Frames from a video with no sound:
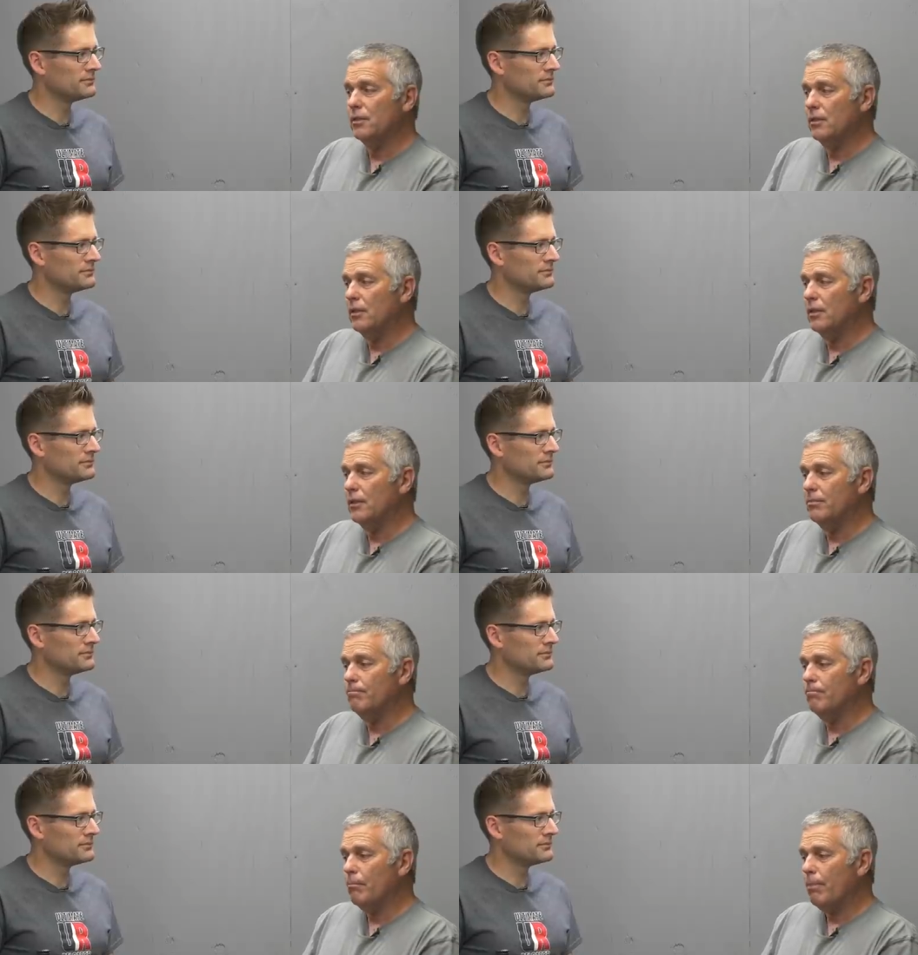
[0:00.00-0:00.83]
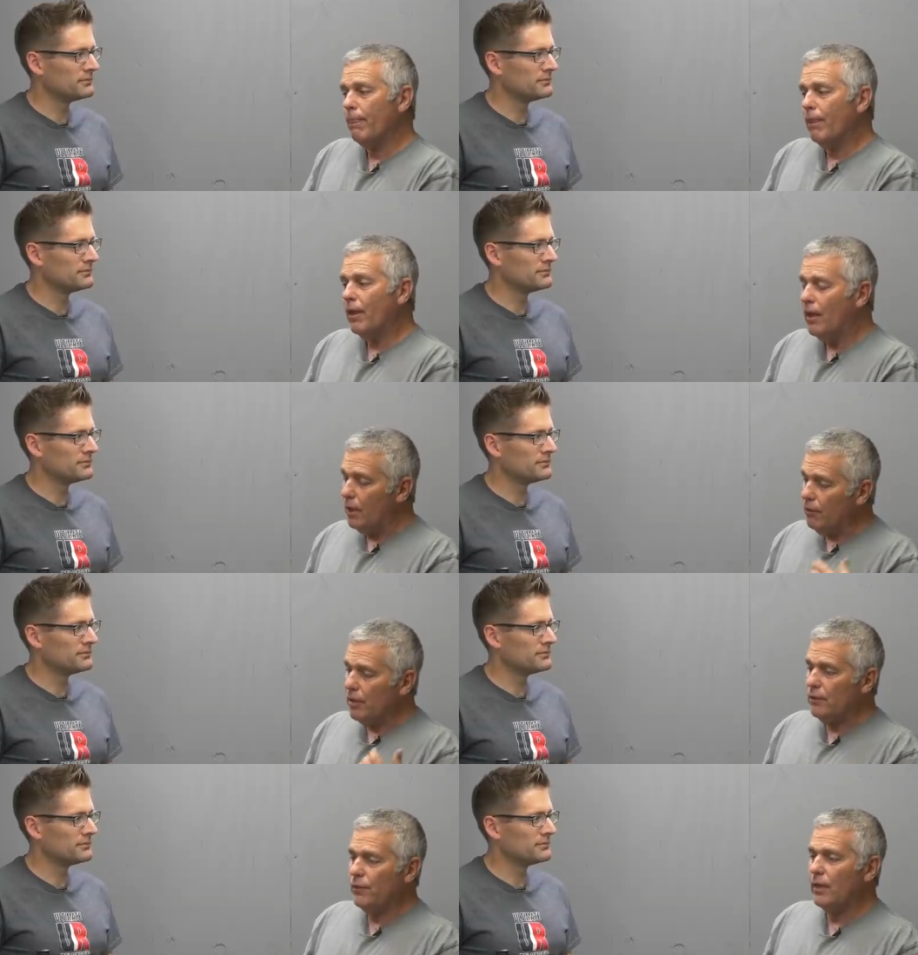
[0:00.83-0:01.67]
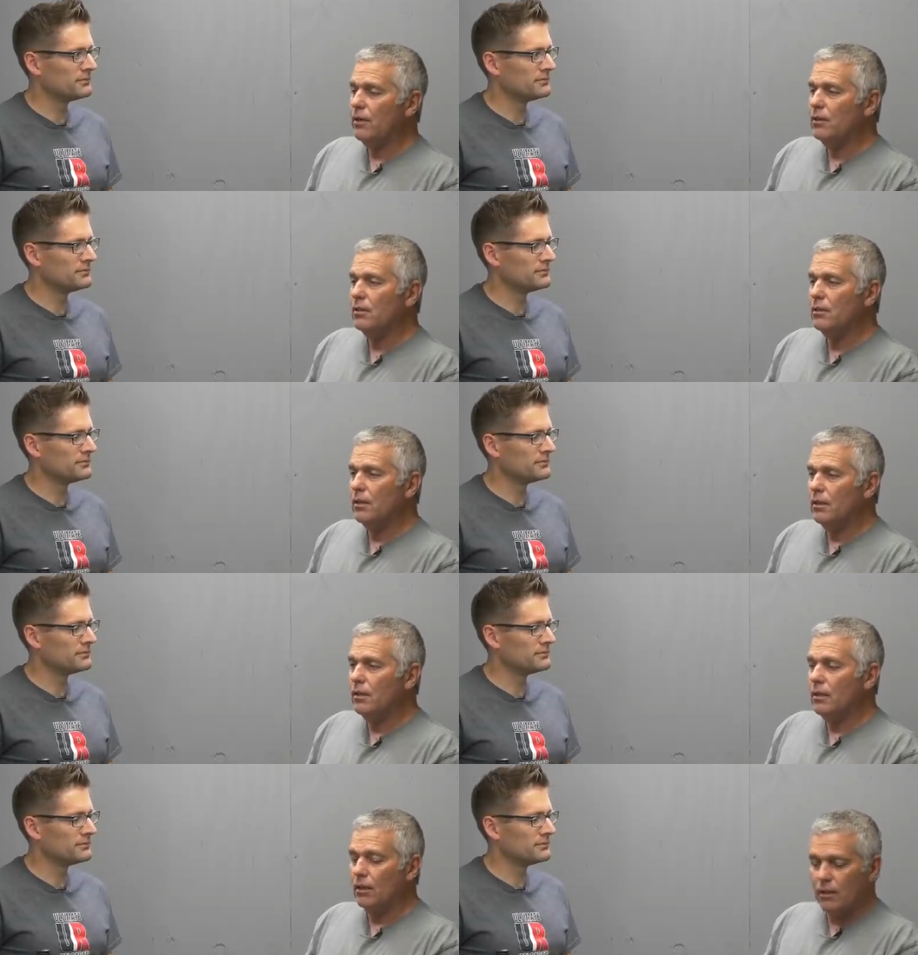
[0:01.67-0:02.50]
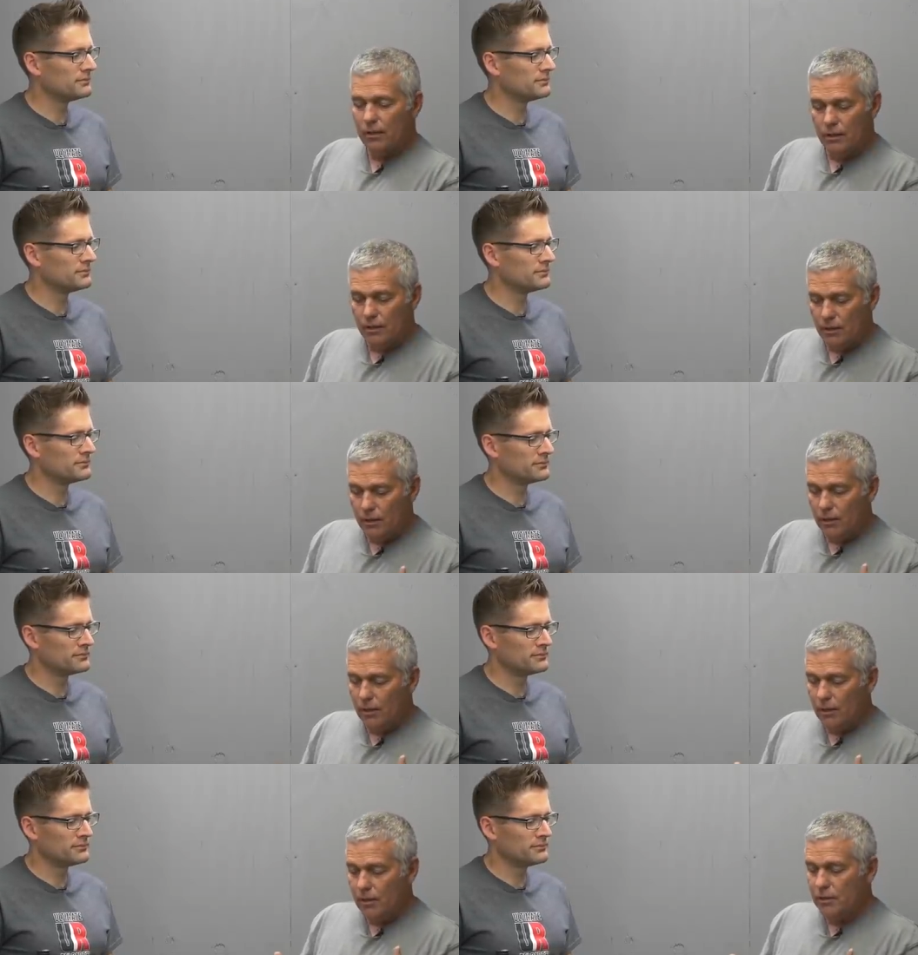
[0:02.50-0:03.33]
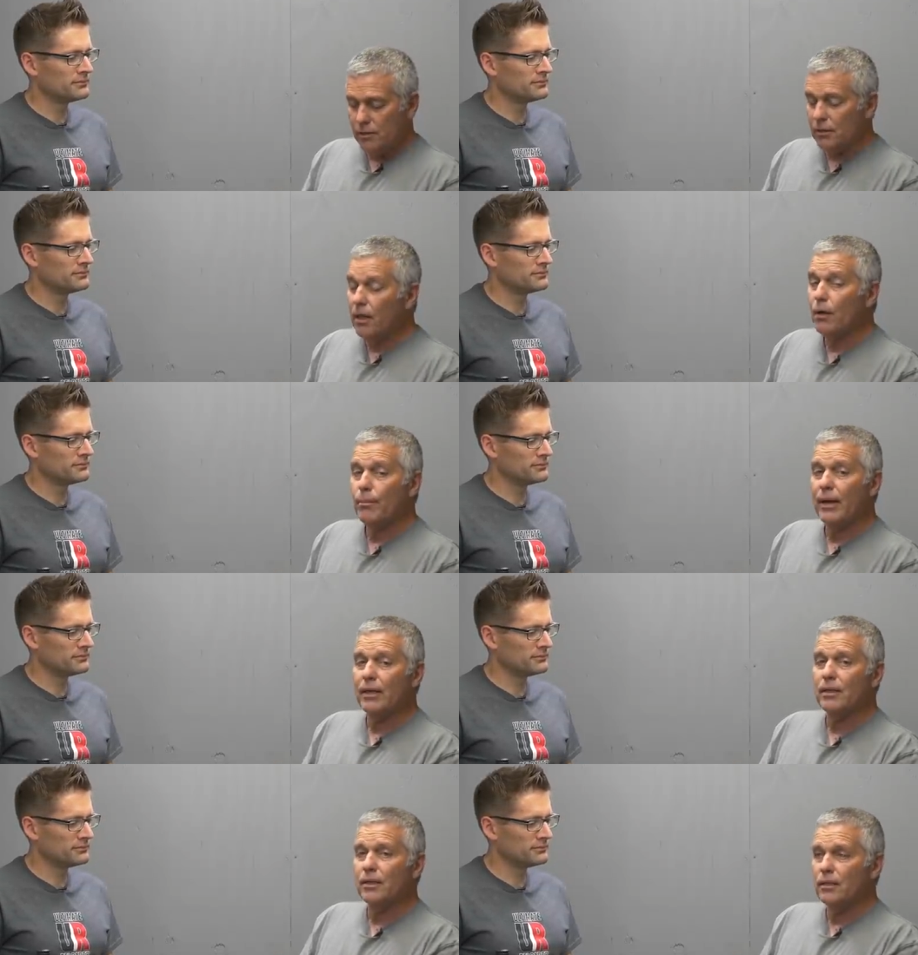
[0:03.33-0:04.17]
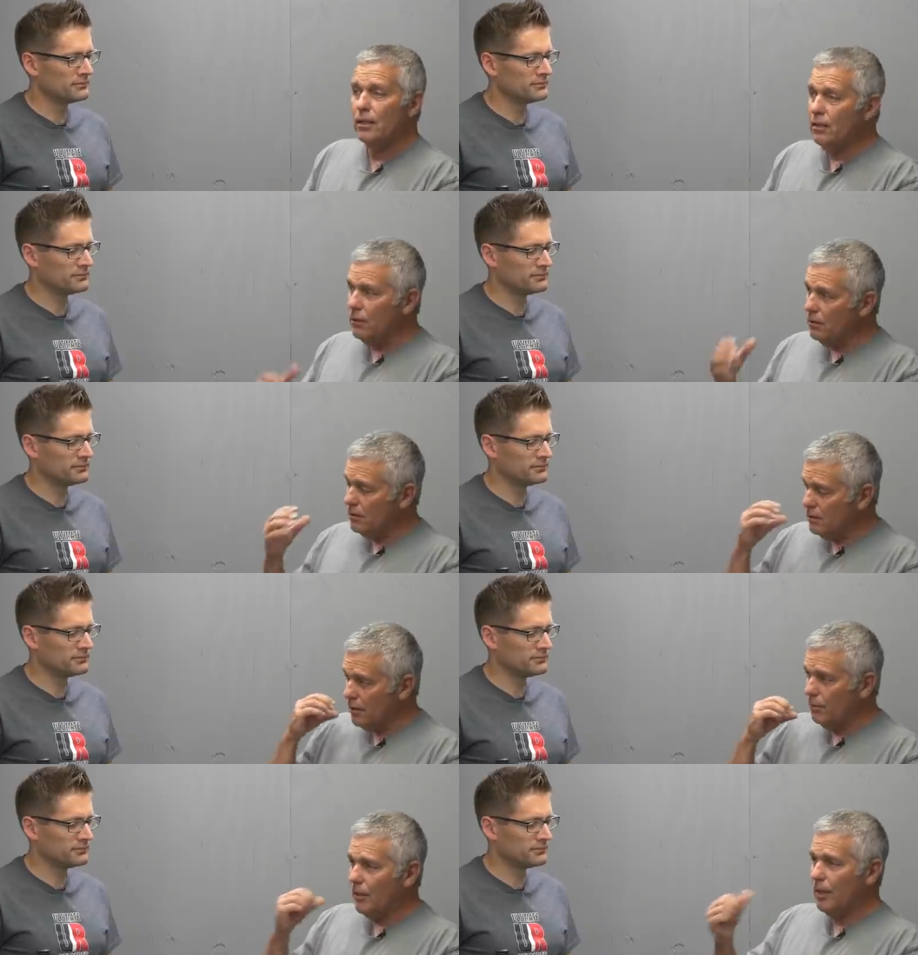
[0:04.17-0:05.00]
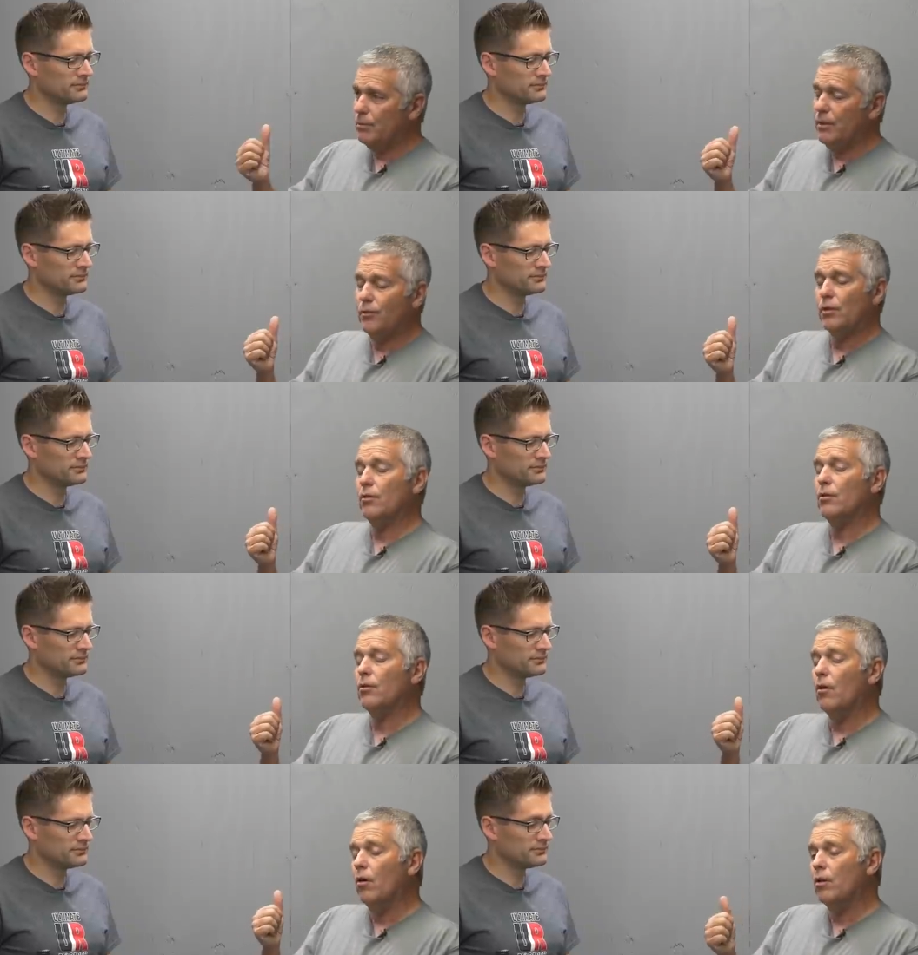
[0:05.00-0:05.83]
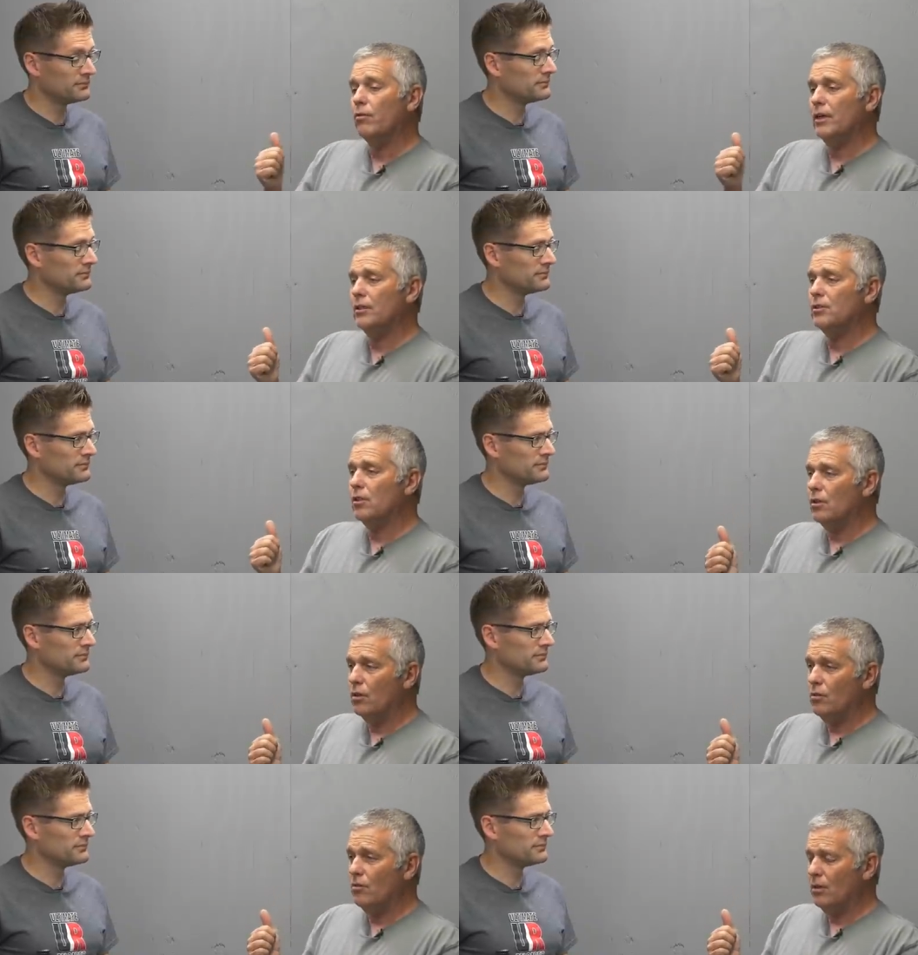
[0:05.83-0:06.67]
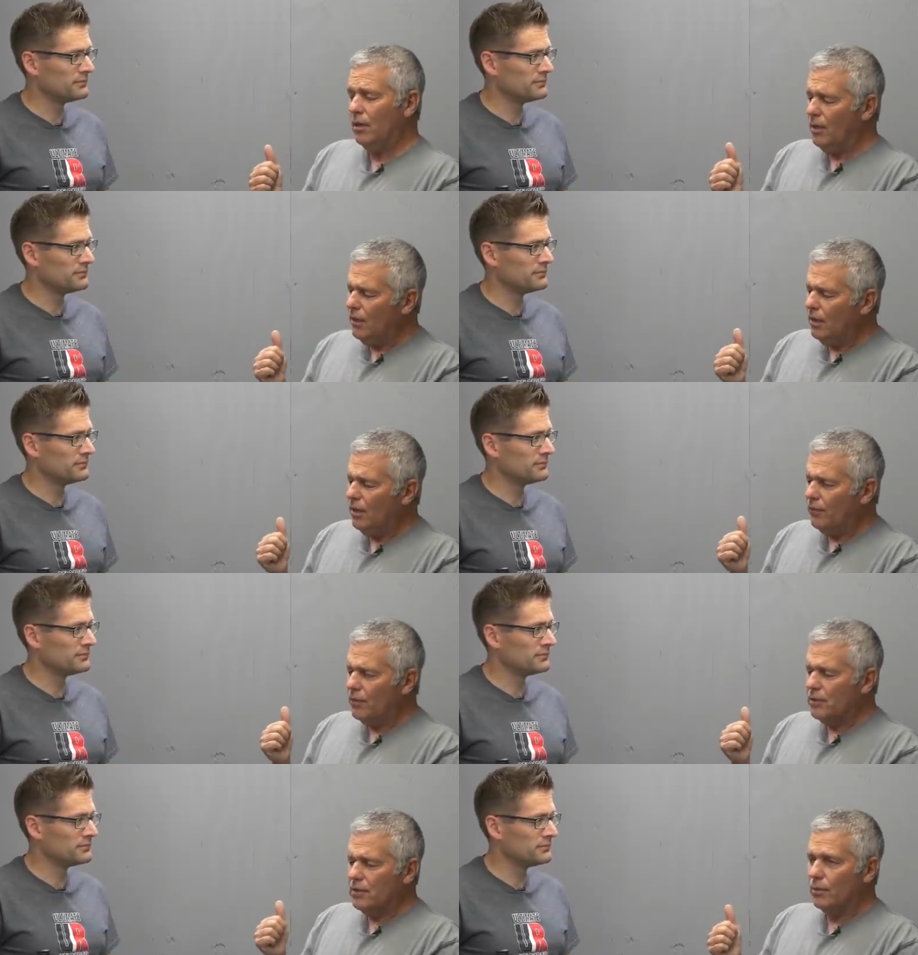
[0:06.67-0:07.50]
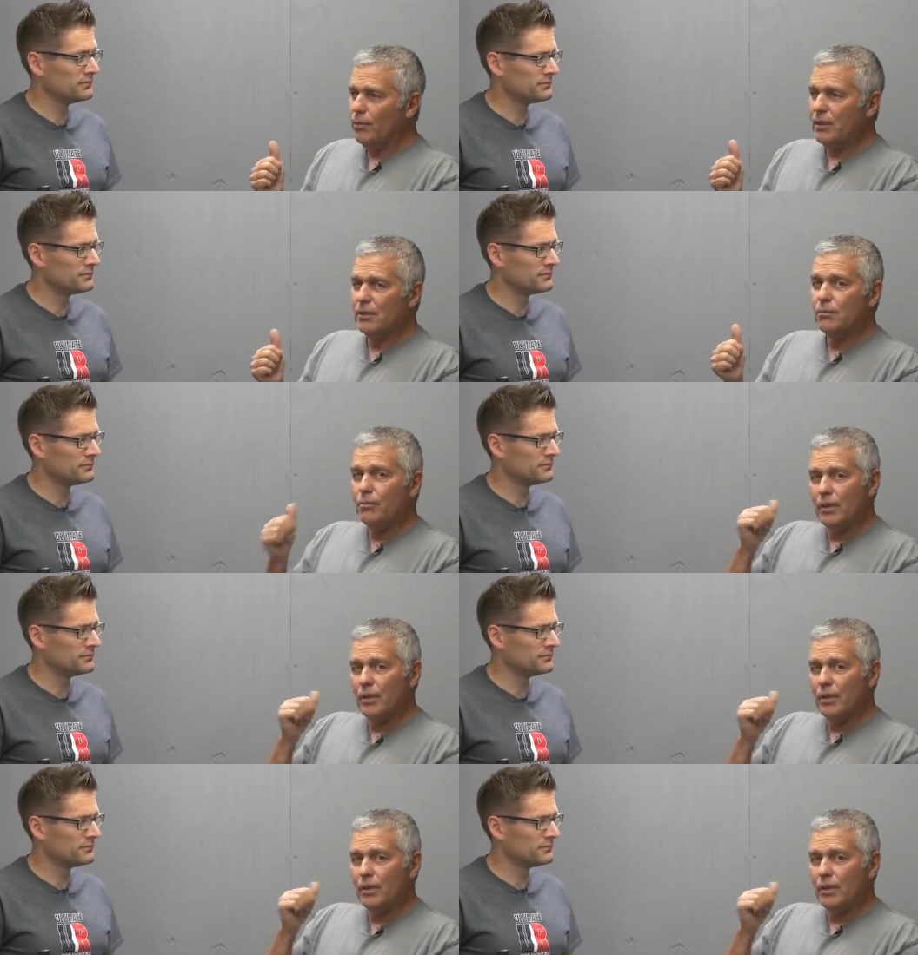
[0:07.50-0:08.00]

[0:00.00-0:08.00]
Speaker 1: Um, and a rangefinder uh, is not a bad thing either. Sometimes, even though all the ranges are known, for some reason